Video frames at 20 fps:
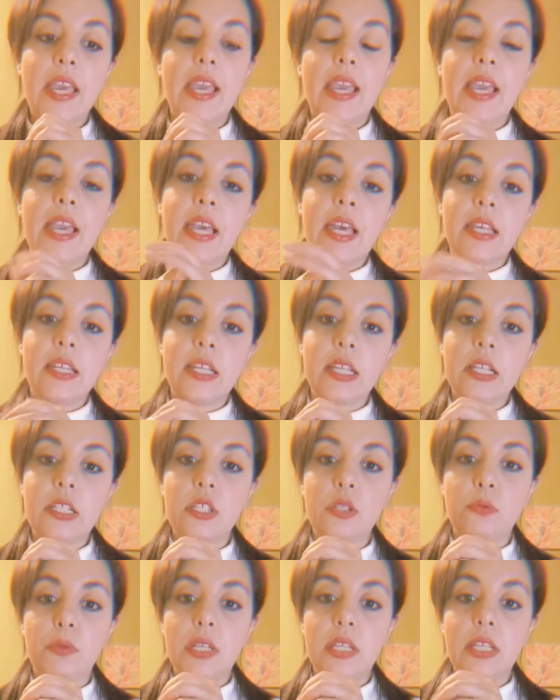And
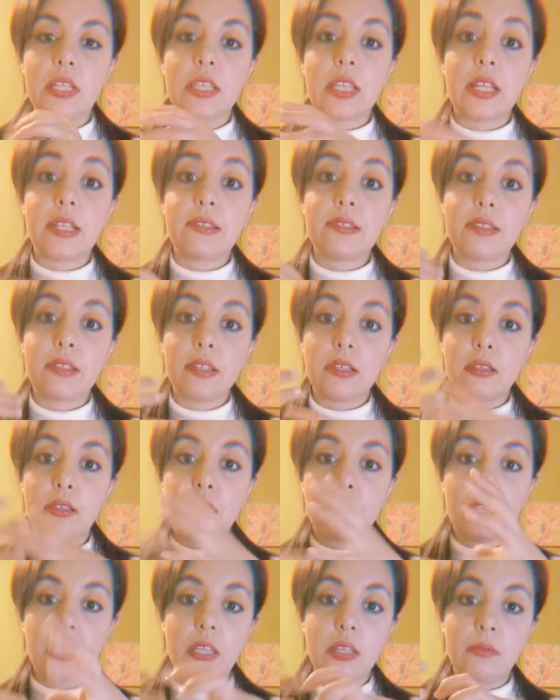it's a reading that it's
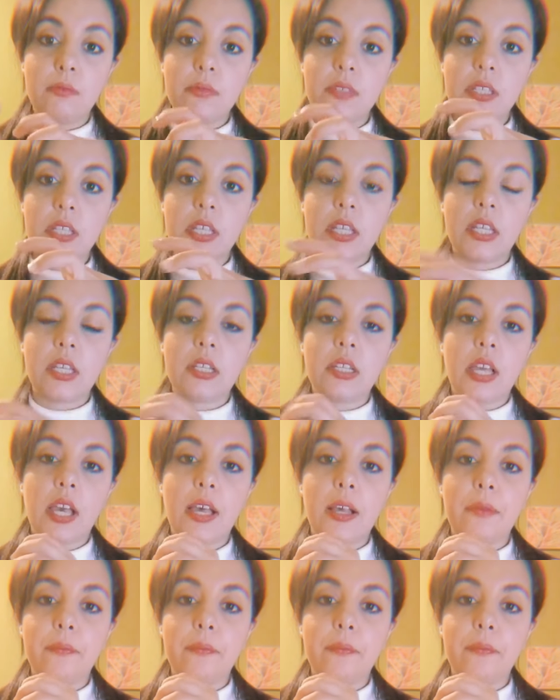themed in